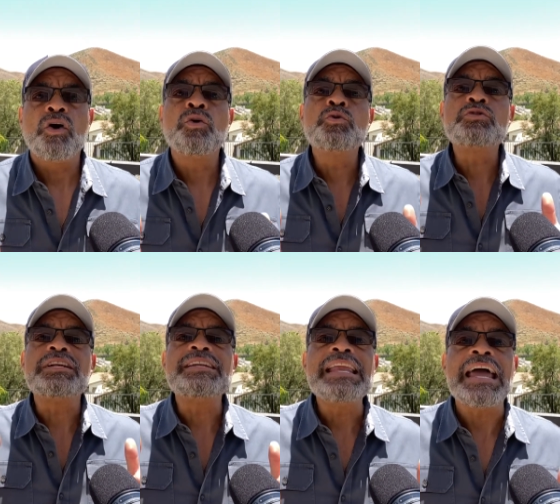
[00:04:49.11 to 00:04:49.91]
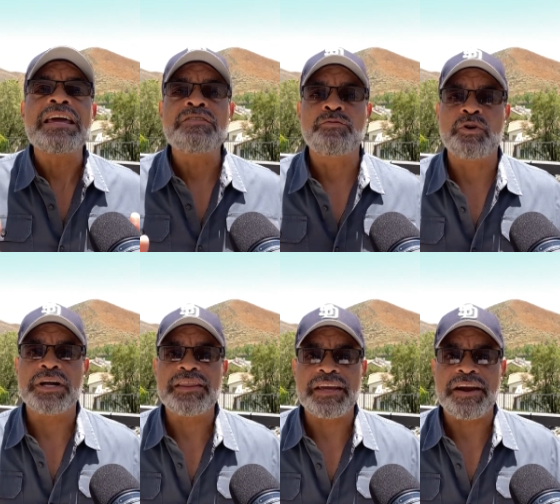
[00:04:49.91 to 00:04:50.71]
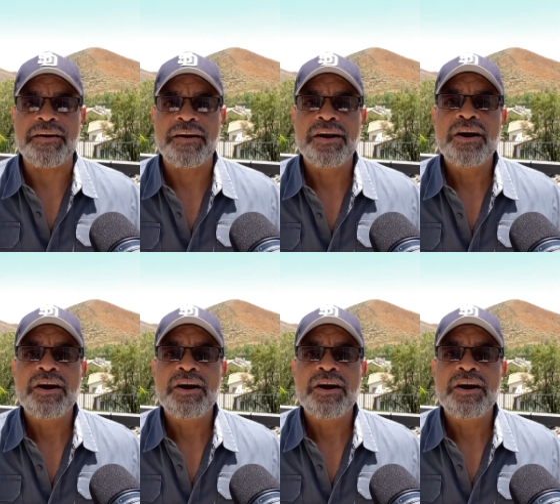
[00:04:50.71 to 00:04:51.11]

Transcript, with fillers: Who's the negative one there?